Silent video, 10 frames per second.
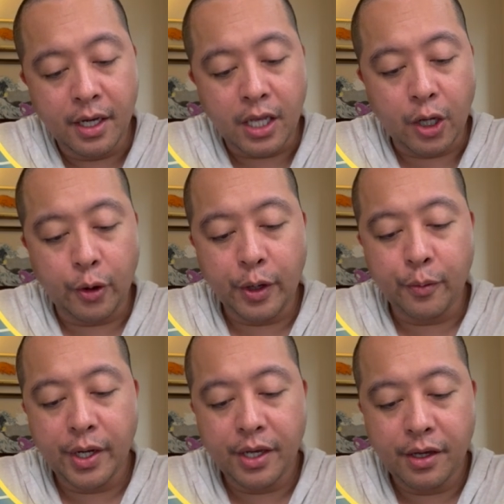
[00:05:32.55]
going
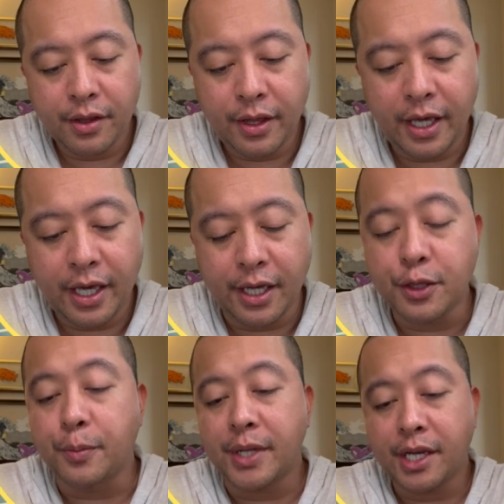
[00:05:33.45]
with a
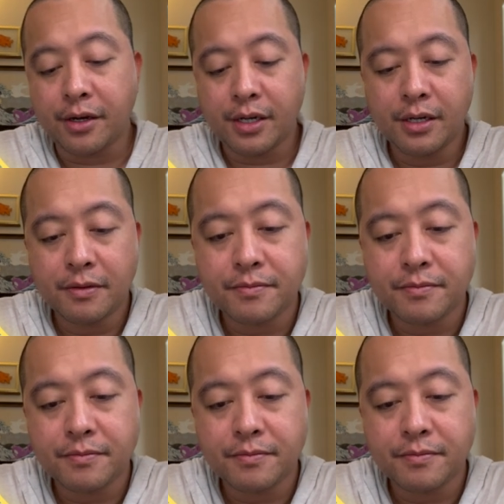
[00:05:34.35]
Lumineon.